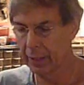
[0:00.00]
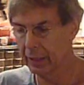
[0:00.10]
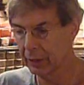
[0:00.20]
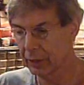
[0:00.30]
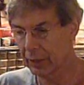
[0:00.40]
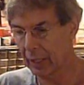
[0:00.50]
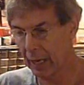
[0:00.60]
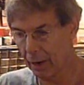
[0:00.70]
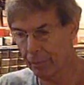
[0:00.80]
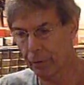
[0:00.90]
is
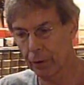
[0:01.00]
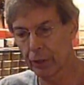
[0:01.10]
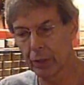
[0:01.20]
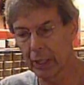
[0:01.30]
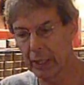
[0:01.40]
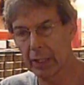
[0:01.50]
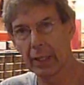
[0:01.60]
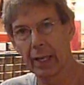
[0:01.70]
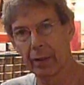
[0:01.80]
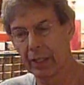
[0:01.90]
how far you can
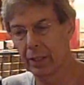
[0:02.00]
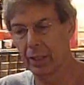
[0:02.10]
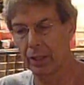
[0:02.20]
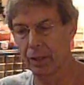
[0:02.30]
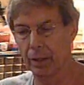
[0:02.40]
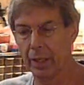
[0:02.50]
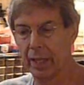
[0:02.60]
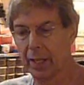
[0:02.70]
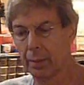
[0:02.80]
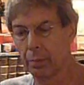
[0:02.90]
get down in here
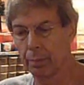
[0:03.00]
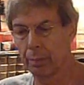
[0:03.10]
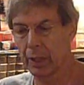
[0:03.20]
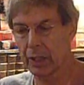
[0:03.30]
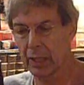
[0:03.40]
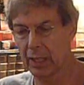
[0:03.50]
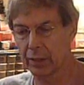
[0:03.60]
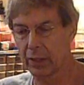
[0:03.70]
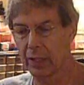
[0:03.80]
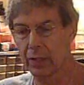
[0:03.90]
and bust
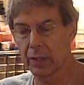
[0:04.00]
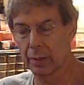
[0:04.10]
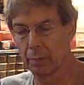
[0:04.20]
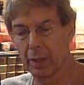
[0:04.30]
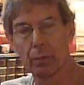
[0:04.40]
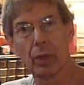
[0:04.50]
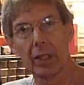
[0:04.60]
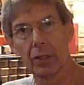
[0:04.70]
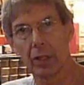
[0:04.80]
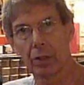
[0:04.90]
out these
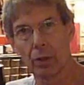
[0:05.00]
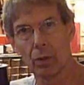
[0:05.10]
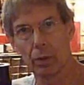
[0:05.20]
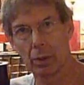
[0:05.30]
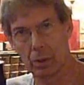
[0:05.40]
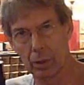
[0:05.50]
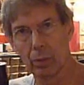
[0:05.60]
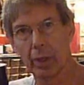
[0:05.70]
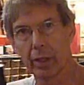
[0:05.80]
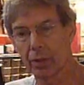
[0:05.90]
membranes that grow all
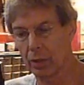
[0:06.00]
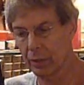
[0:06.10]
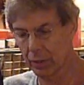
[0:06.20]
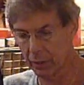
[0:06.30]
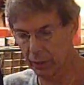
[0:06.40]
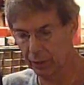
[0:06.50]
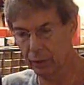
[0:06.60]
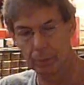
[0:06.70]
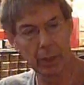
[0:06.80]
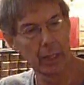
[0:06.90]
the way across the
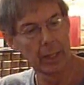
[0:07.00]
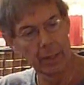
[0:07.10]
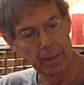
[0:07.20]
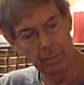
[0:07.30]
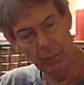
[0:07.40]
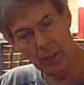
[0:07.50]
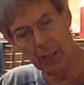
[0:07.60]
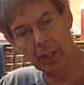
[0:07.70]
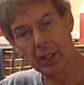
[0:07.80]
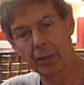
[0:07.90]
tube.
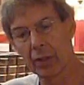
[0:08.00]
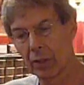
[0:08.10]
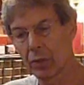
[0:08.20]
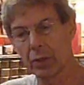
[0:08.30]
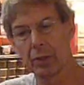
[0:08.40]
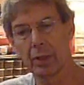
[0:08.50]
I got this